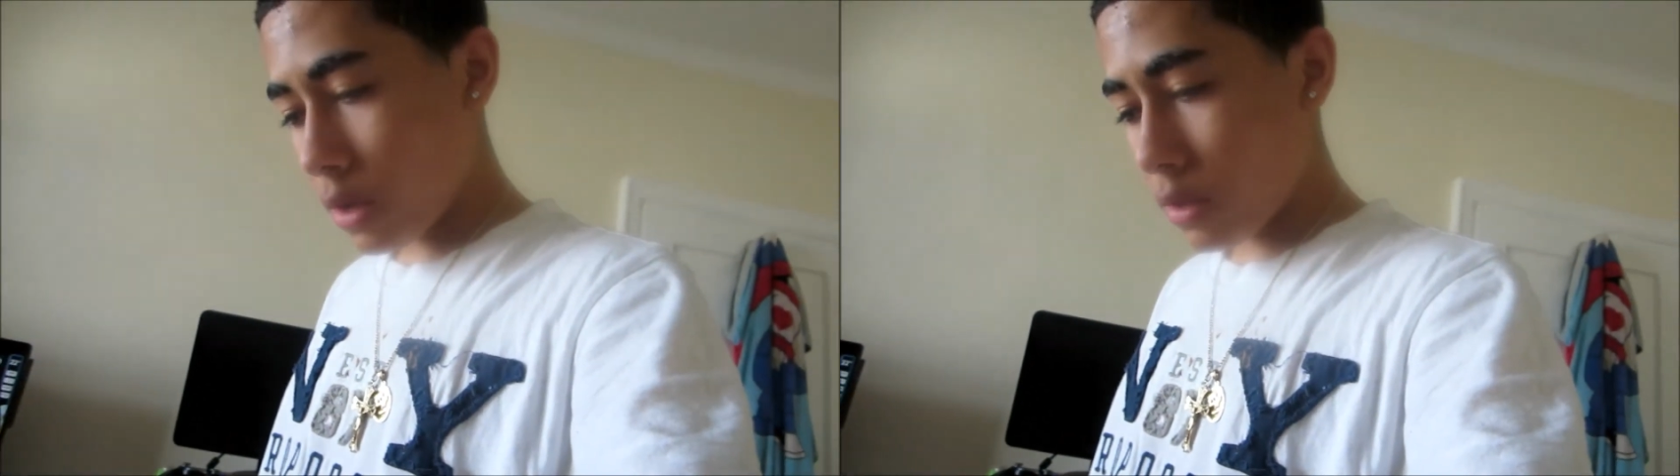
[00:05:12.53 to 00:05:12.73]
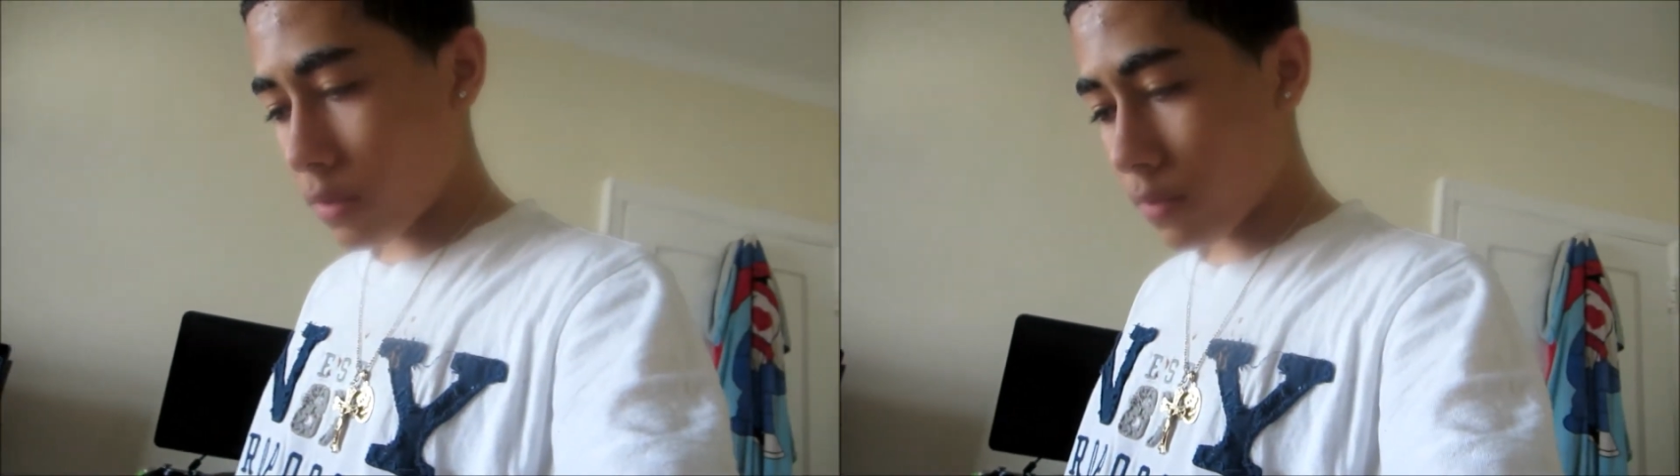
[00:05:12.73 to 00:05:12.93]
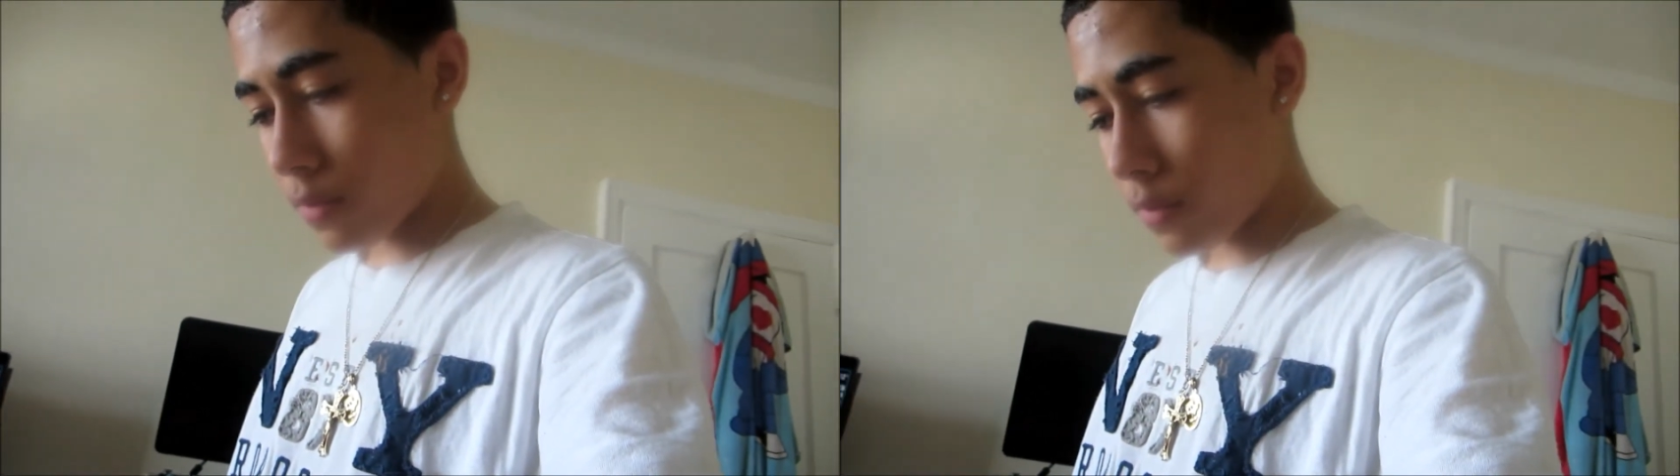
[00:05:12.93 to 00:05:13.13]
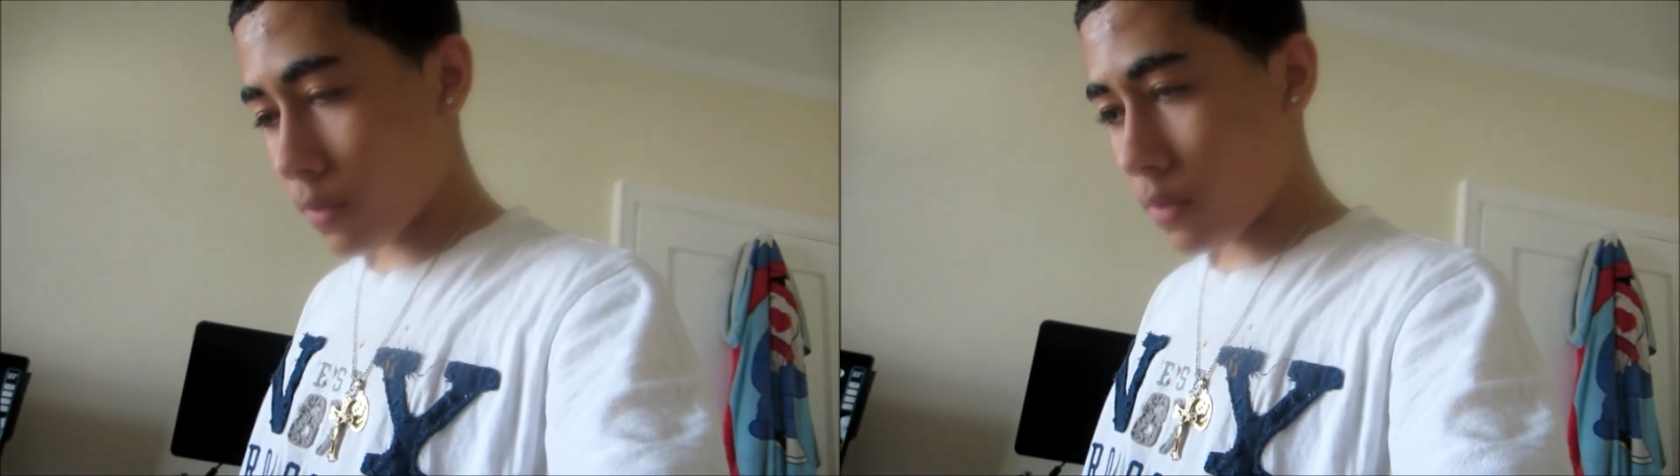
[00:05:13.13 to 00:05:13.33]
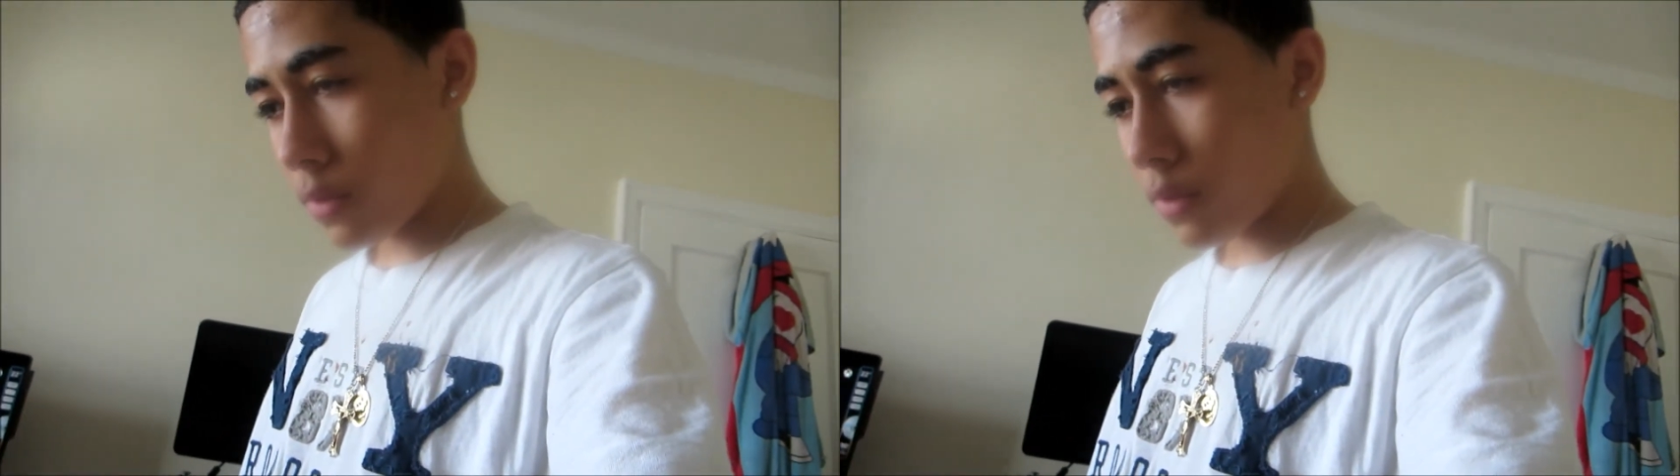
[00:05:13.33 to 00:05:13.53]
ahead.
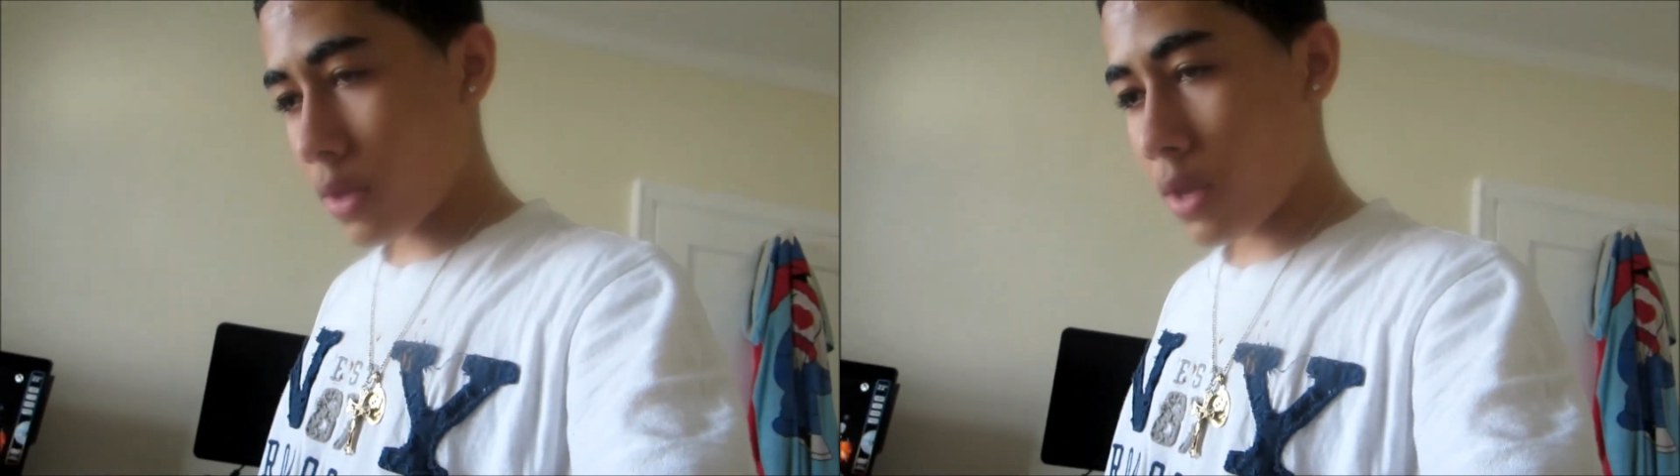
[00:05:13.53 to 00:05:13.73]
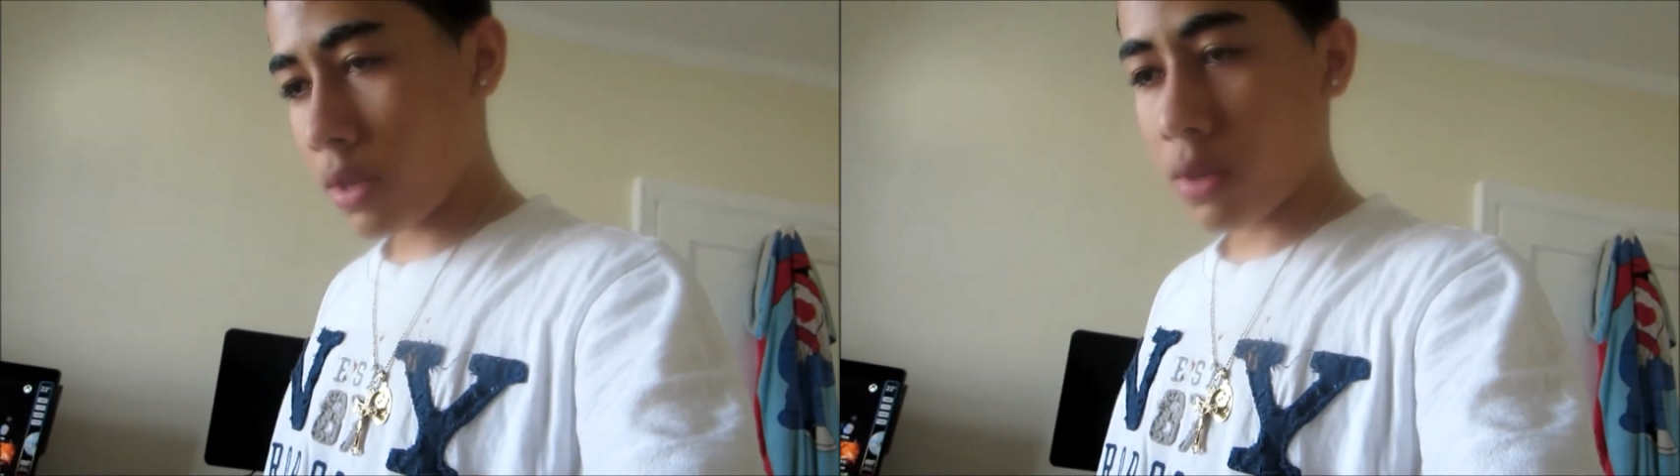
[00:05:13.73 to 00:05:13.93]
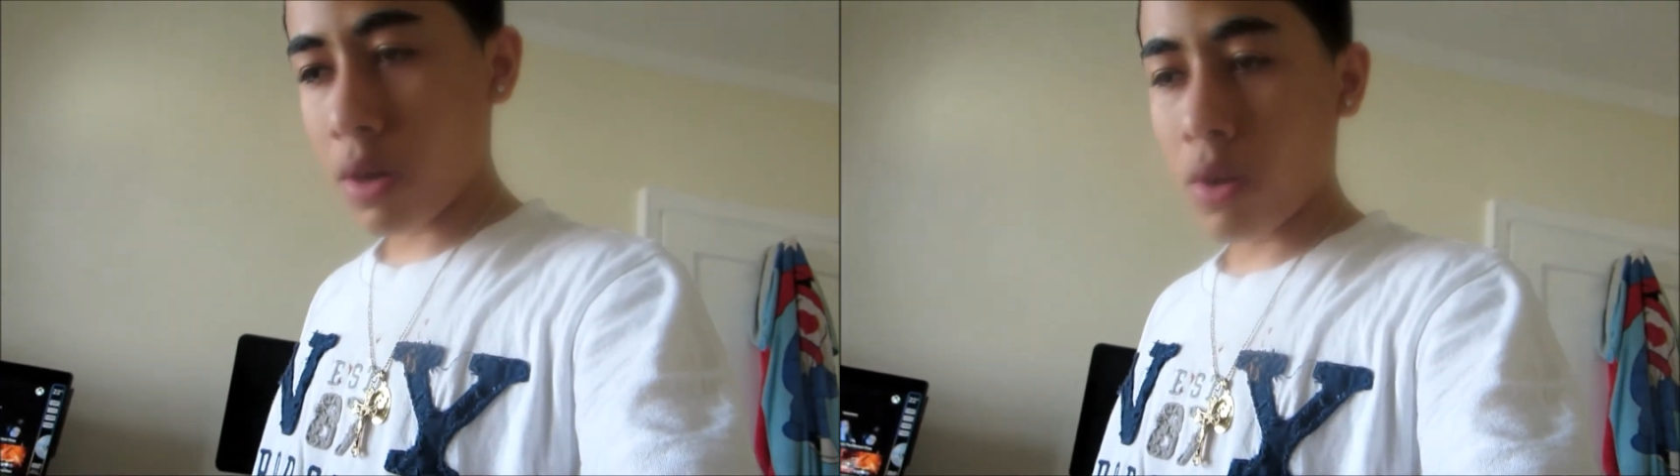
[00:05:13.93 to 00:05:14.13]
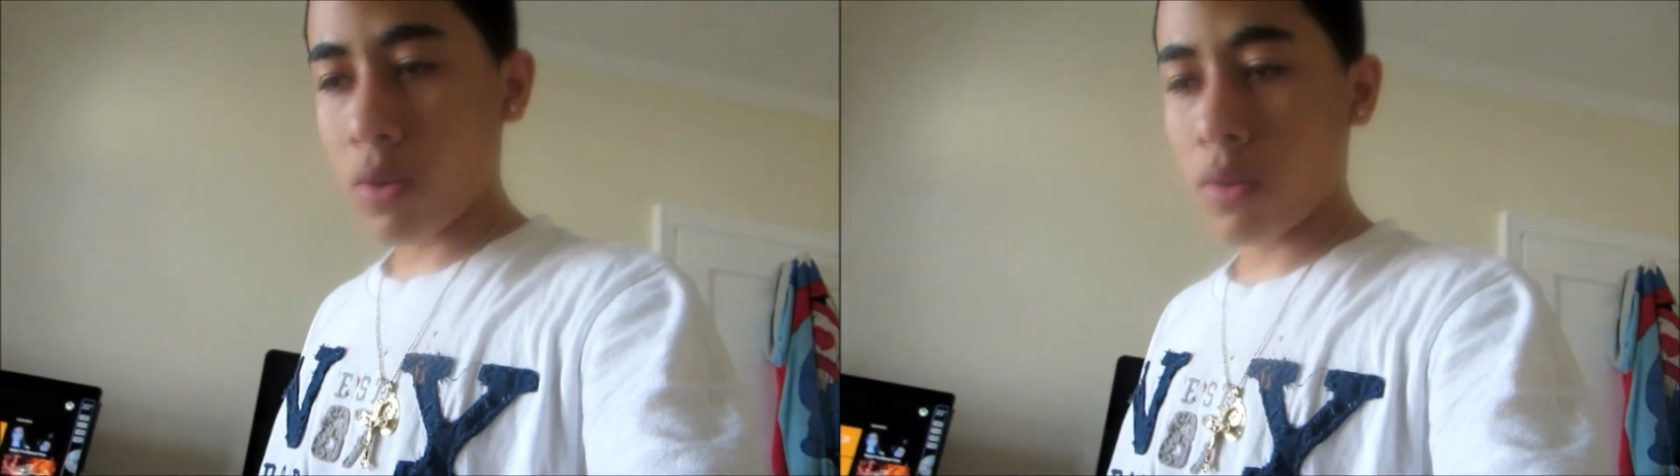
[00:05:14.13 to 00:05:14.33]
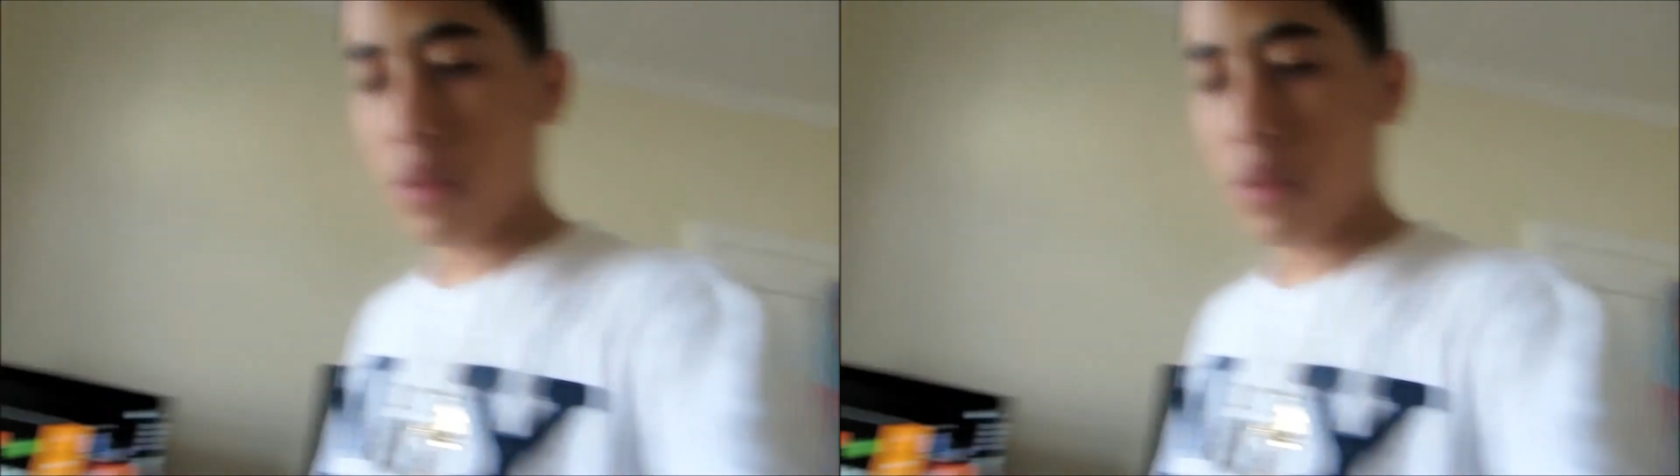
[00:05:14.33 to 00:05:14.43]
There you go.